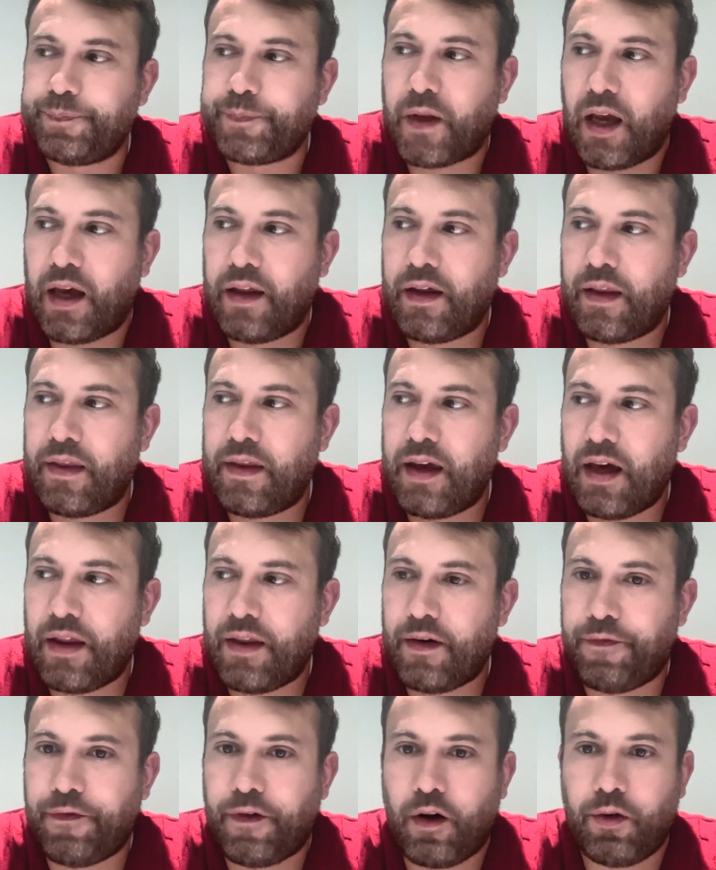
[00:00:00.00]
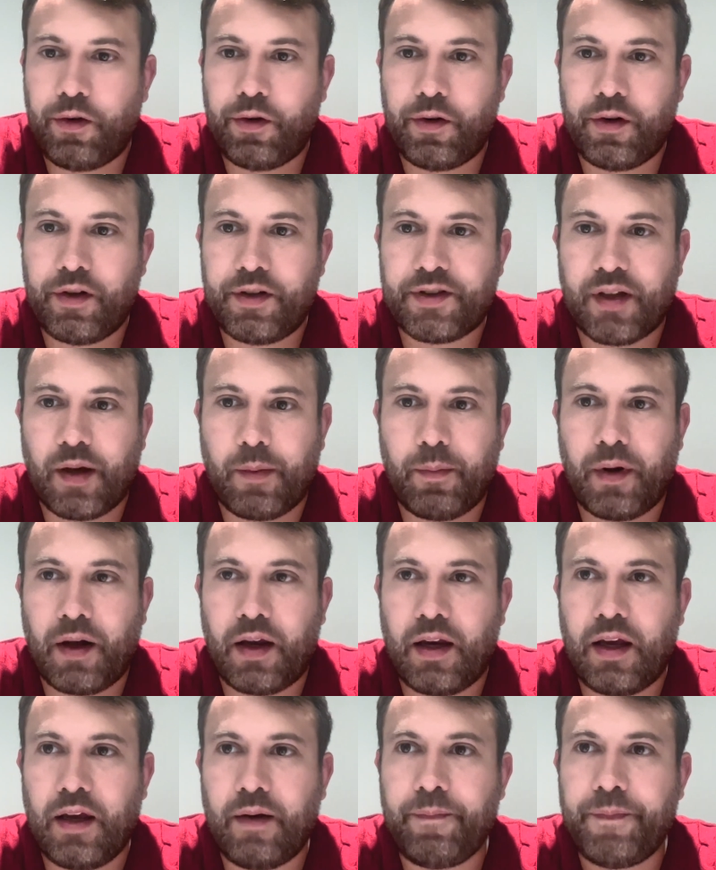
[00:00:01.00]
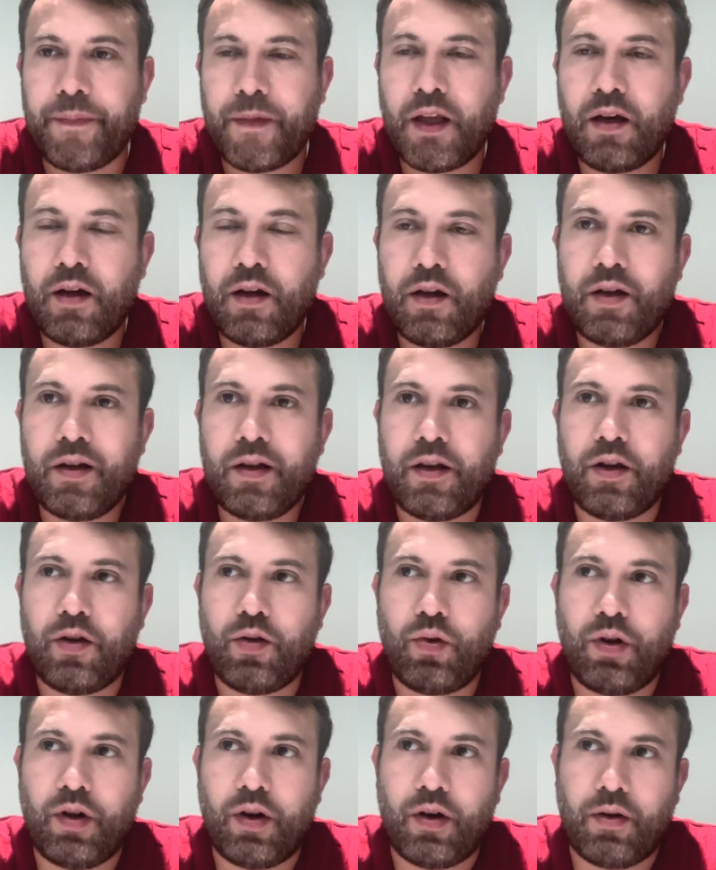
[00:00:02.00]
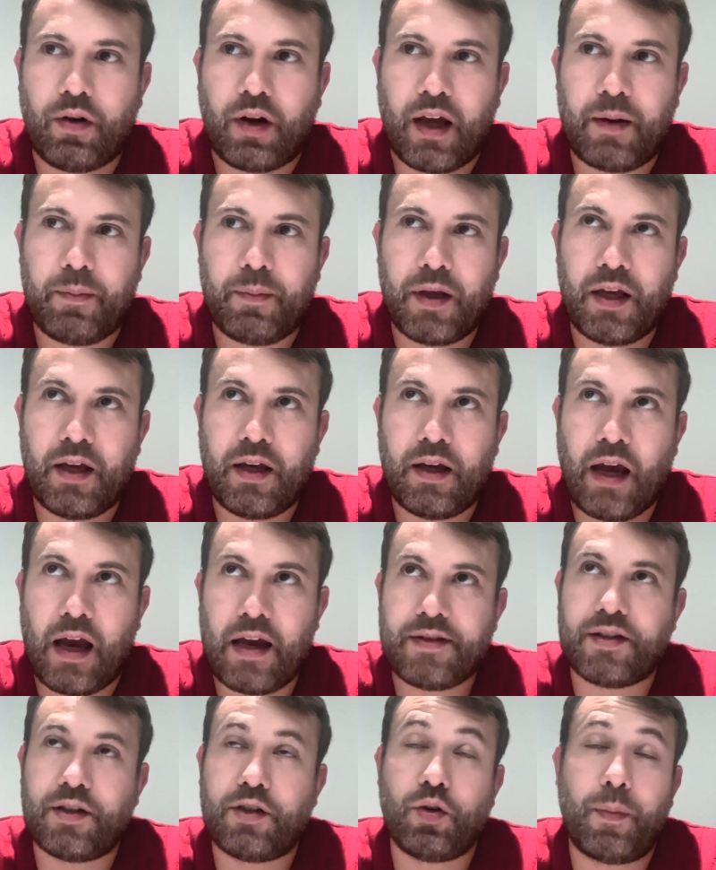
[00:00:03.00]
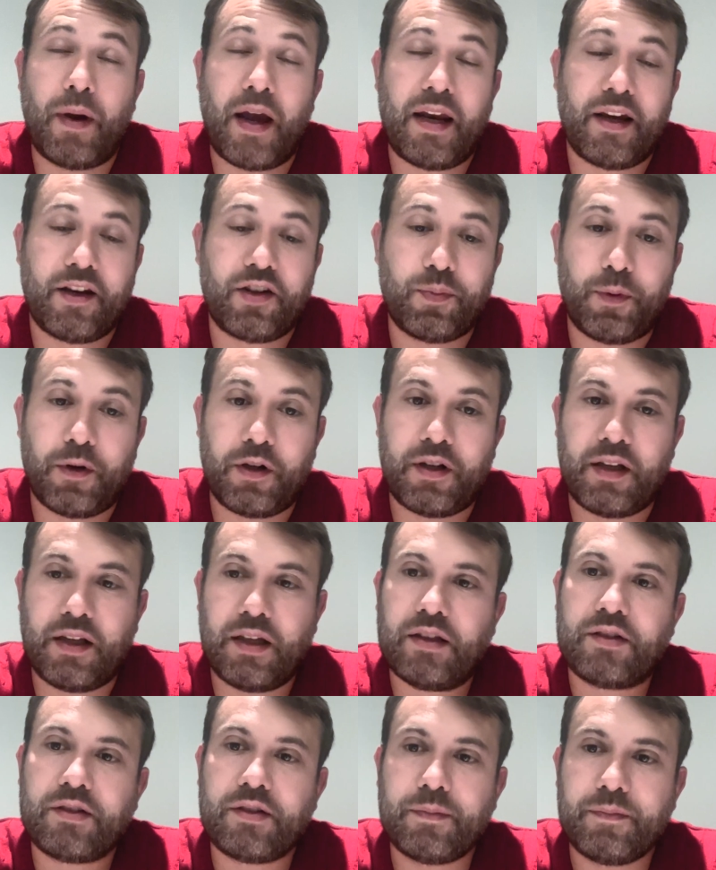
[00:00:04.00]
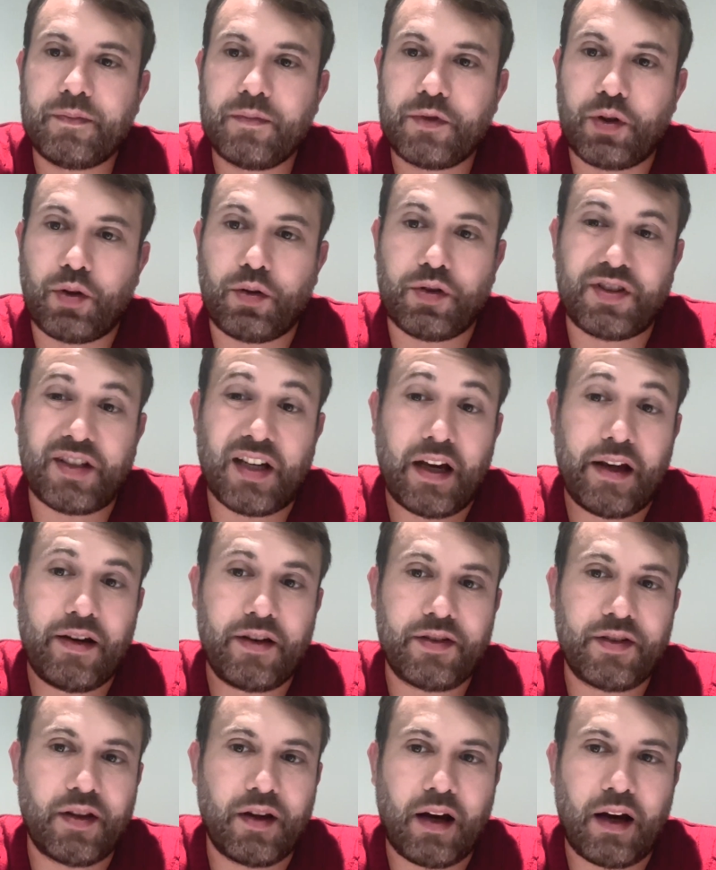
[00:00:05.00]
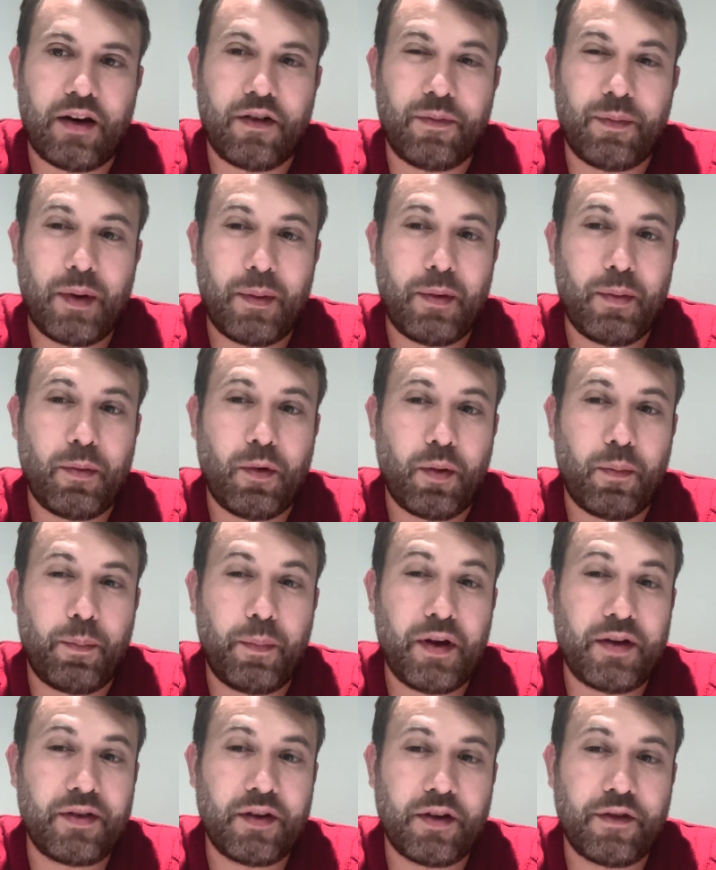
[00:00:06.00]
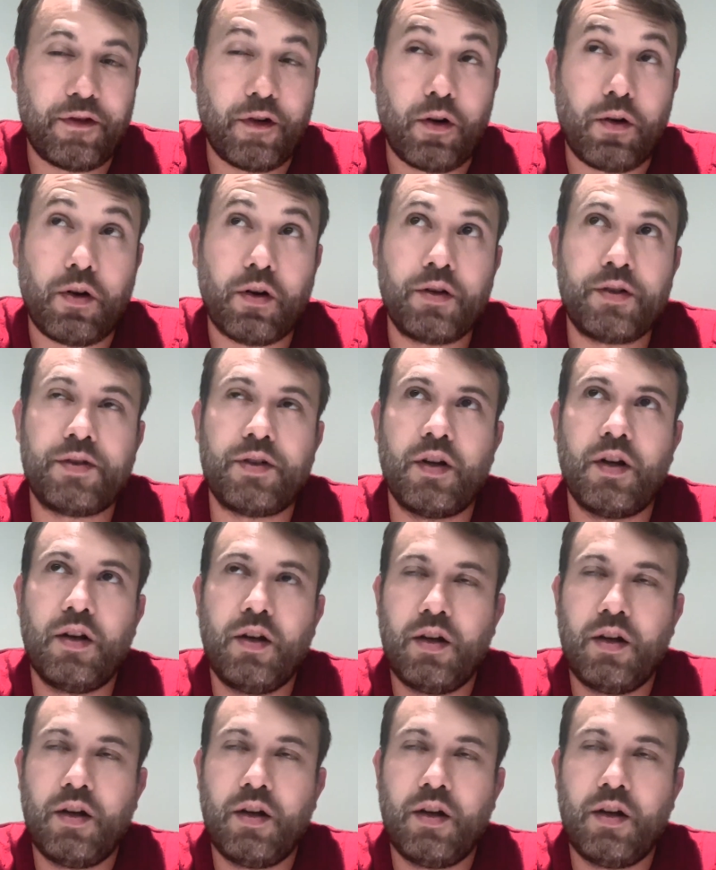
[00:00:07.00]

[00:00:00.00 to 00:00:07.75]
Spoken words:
And then the other founder is somebody who, has the domain expertise, so to say, and is the kind of maybe more business focused.